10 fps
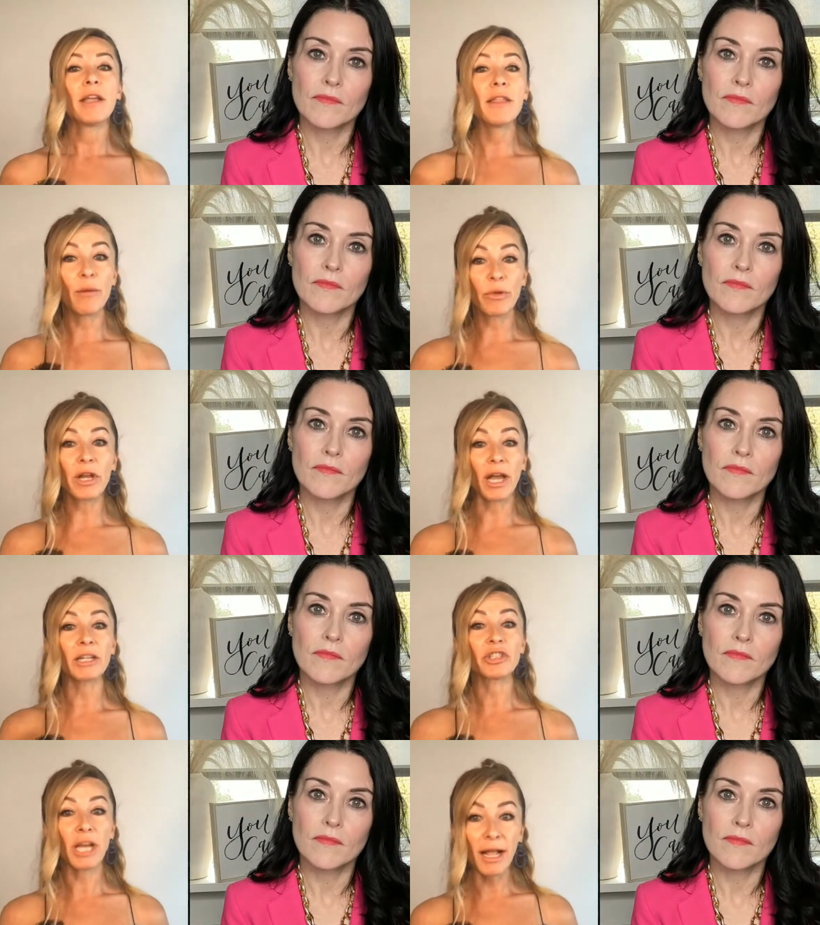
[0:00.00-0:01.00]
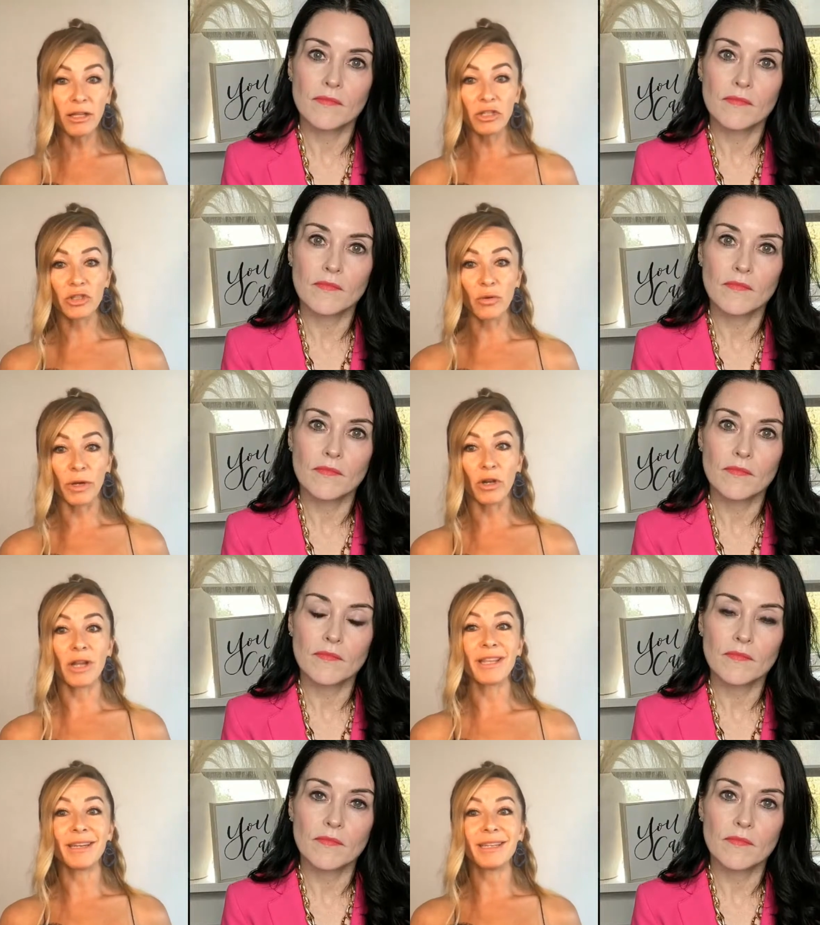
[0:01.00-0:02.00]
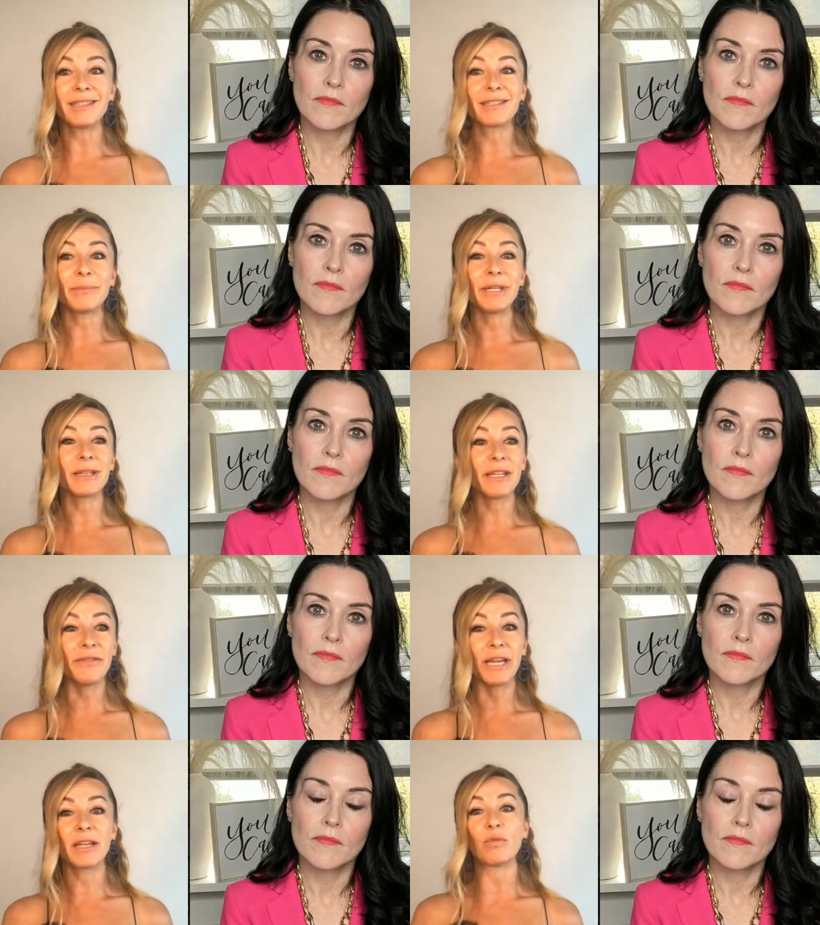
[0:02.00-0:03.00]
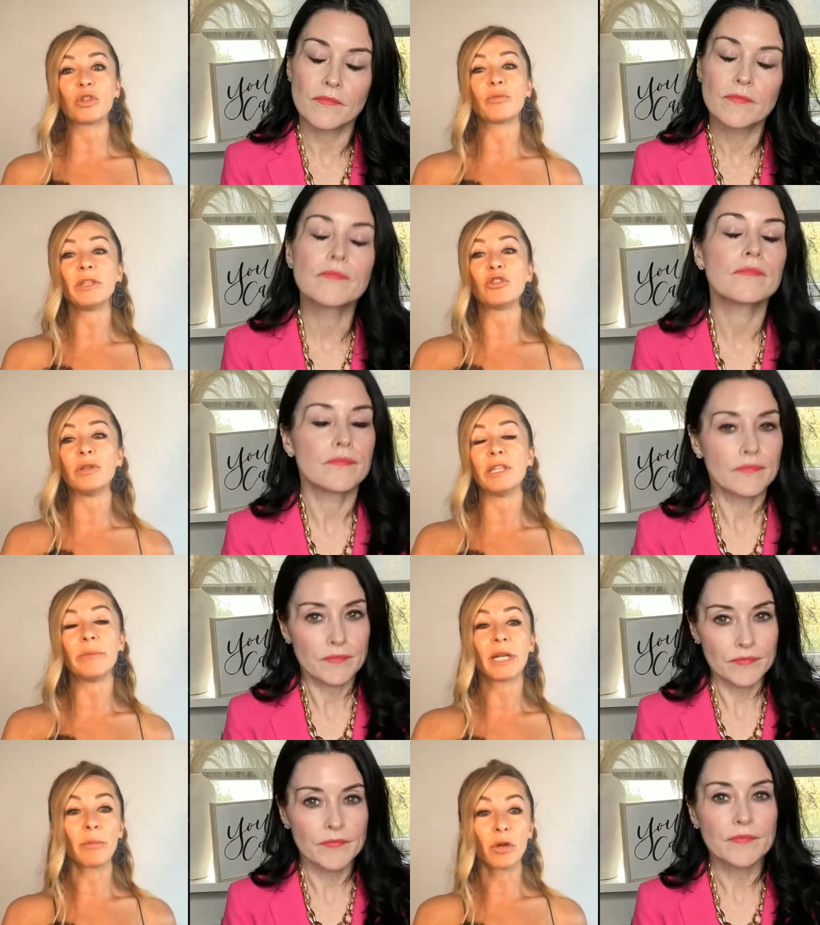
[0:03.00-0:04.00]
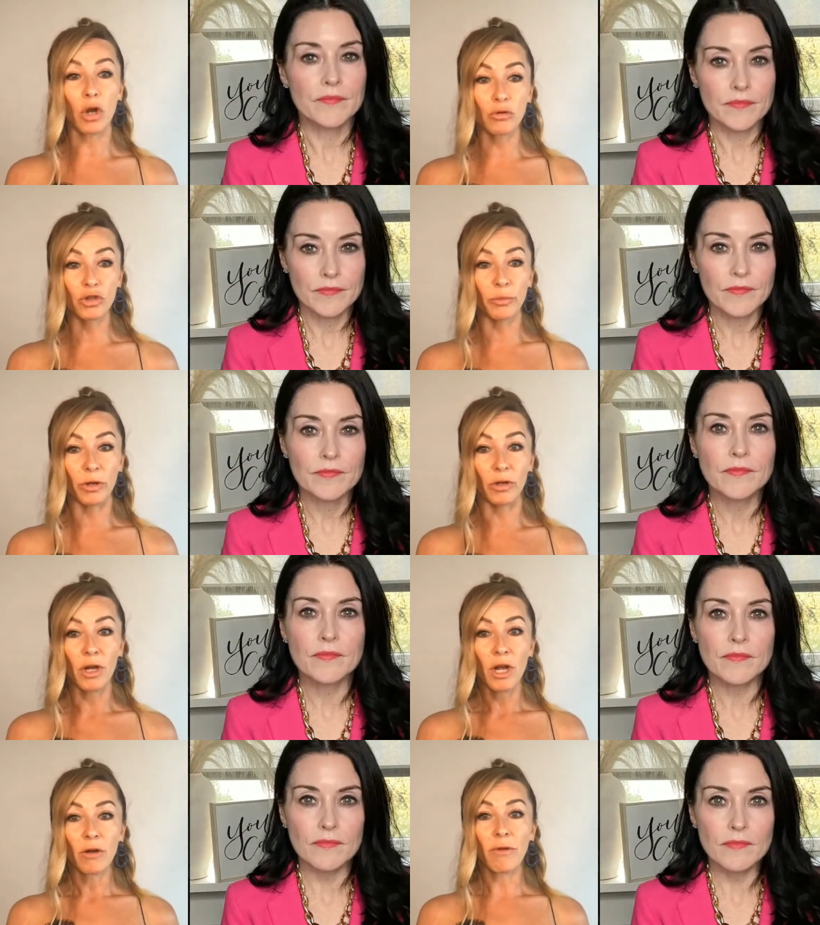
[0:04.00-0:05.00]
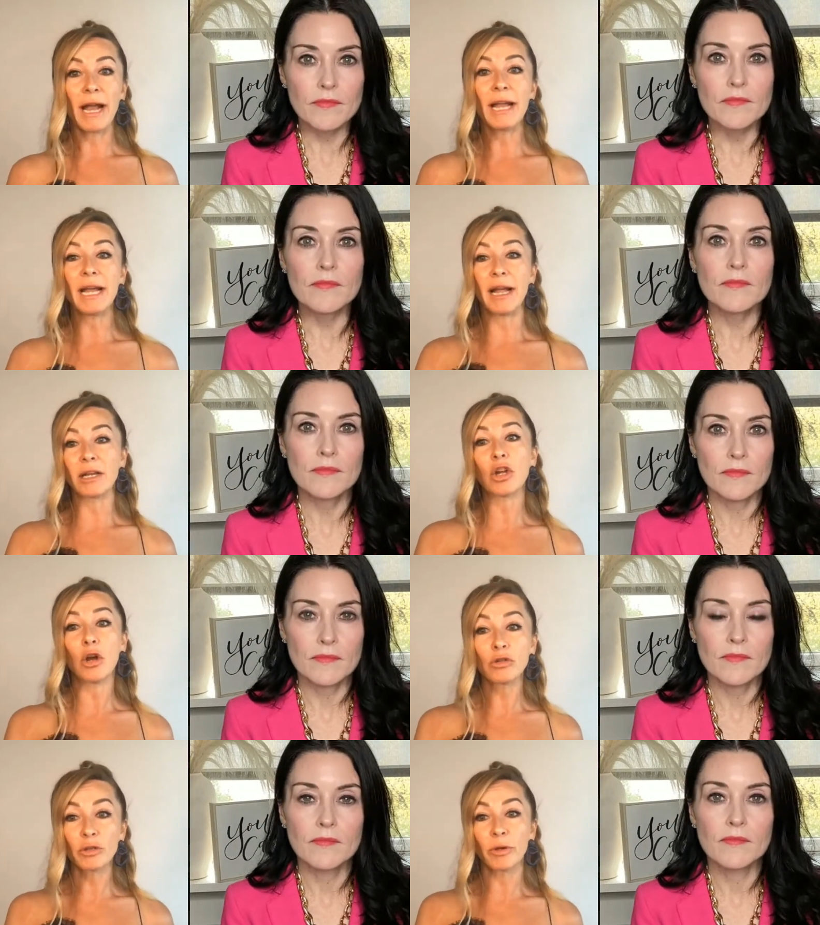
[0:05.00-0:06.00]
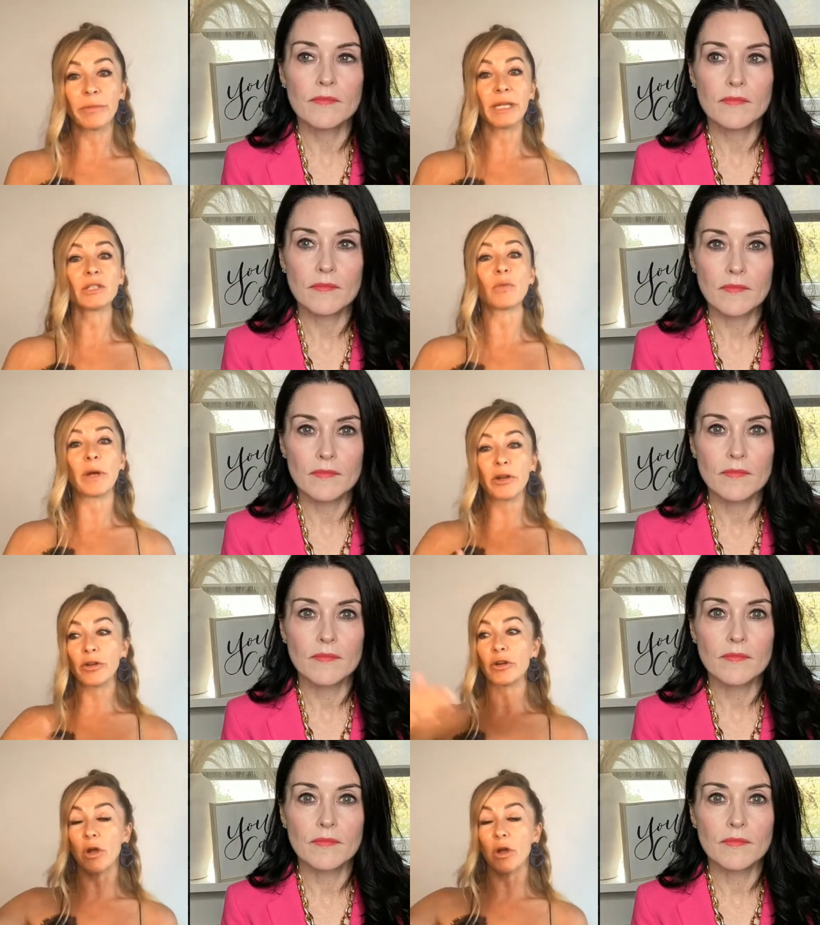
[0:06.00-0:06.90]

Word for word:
Speaker 1: then we got a challenge going on that needs to be alleviated, which means you need to become coachable, right? And coachable means where you're